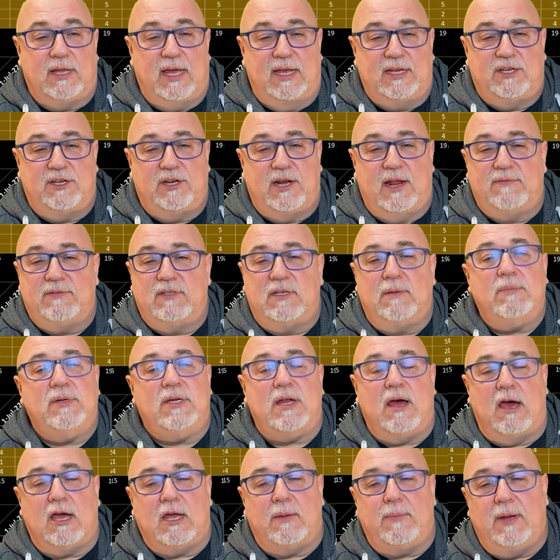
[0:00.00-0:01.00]
They should have some
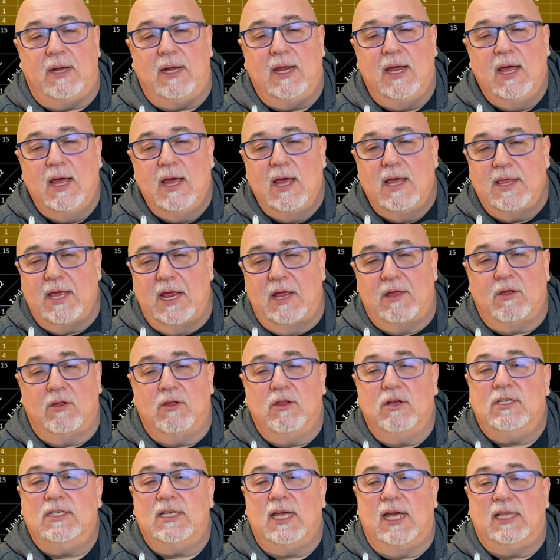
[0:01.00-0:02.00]
document that either
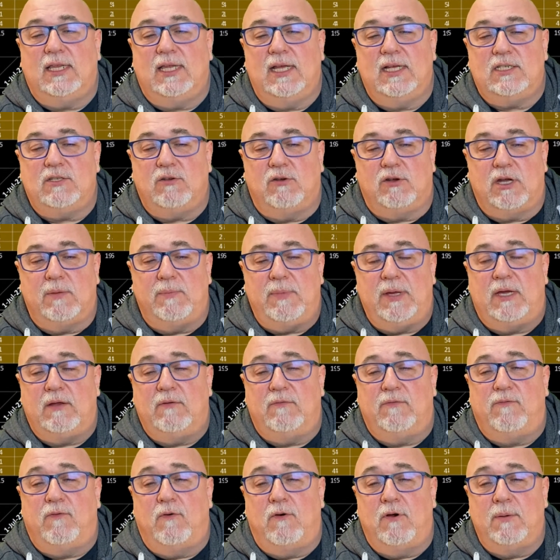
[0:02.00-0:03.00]
looks like this or can be
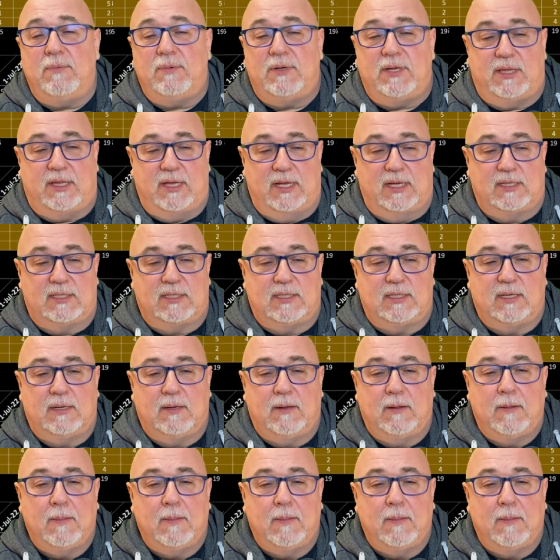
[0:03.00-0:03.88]
conformed to this.